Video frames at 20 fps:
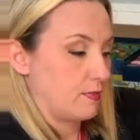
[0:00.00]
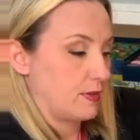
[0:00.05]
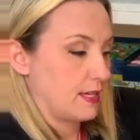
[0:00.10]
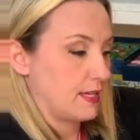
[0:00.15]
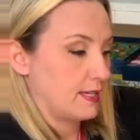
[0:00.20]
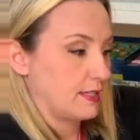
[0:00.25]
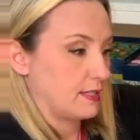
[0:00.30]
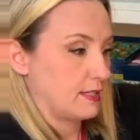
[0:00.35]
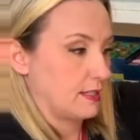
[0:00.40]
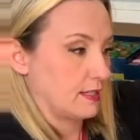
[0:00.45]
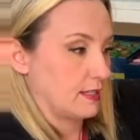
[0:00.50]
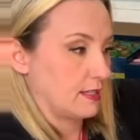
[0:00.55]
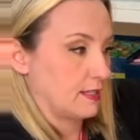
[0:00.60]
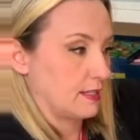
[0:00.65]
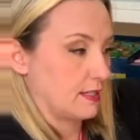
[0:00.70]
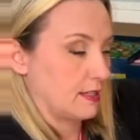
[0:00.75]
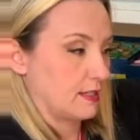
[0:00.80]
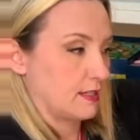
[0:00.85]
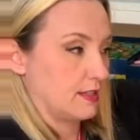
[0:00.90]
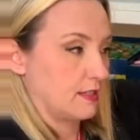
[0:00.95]

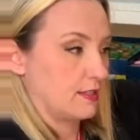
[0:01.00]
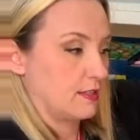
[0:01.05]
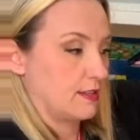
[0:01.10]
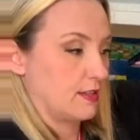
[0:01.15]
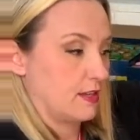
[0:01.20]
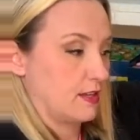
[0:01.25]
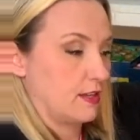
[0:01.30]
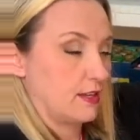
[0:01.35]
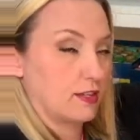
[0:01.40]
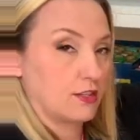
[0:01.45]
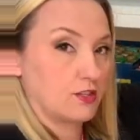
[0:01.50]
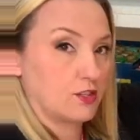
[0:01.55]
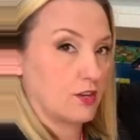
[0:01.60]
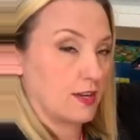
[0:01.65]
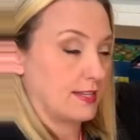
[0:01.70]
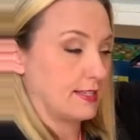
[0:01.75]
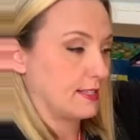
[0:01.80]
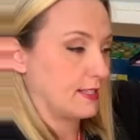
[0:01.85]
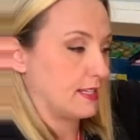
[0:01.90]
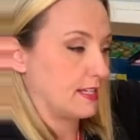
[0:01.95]
pieces so that you can
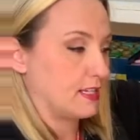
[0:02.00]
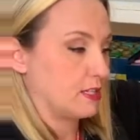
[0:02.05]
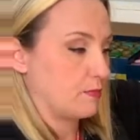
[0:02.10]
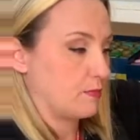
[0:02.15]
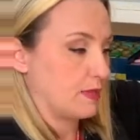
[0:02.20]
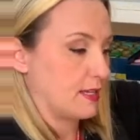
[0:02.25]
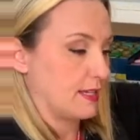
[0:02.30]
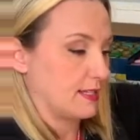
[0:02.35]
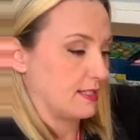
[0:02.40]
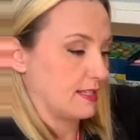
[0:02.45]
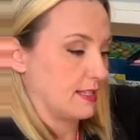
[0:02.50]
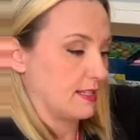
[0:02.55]
trace each piece.